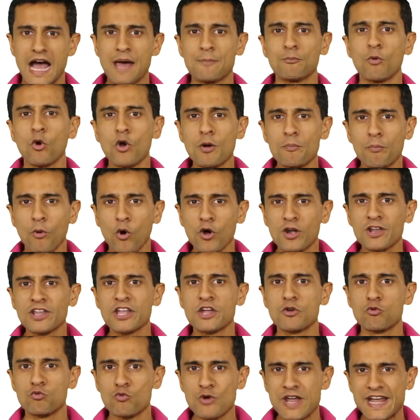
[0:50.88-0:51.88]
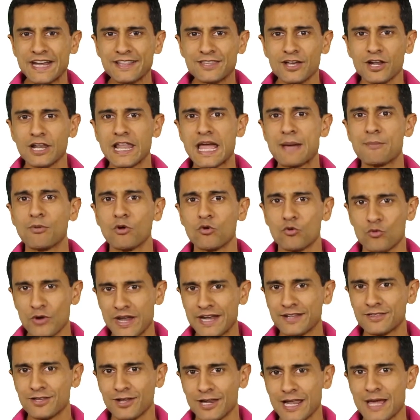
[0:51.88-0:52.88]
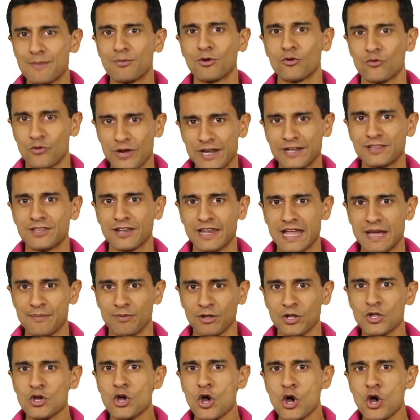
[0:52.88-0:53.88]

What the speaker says: And more importantly, read the label, read the label, read the label.